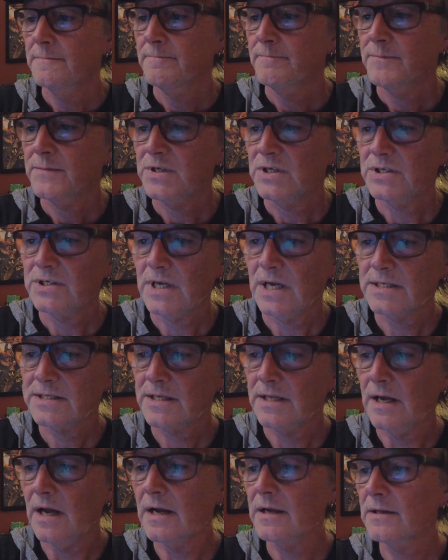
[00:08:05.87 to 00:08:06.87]
Just ask
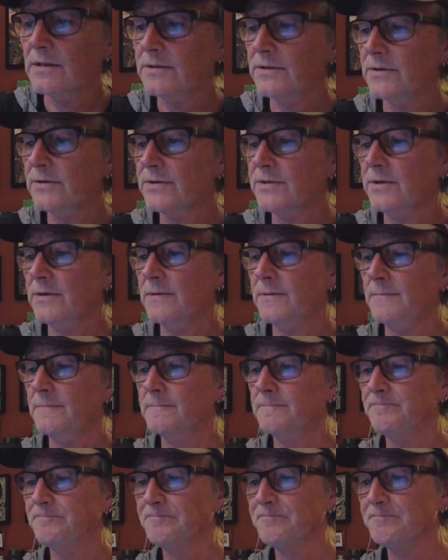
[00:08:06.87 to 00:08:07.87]
the Islanders
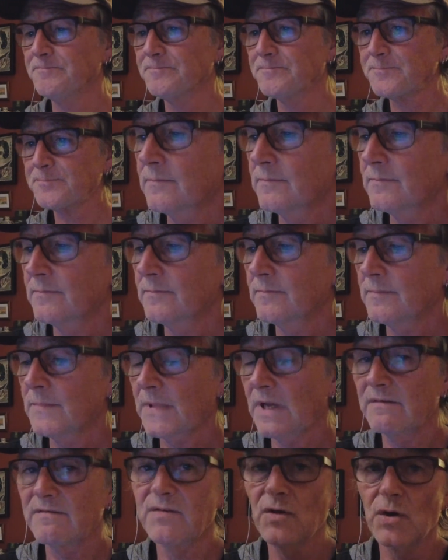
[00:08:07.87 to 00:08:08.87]

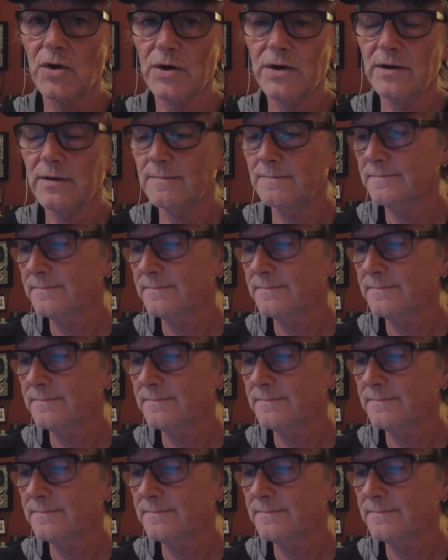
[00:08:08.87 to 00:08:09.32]
in Florida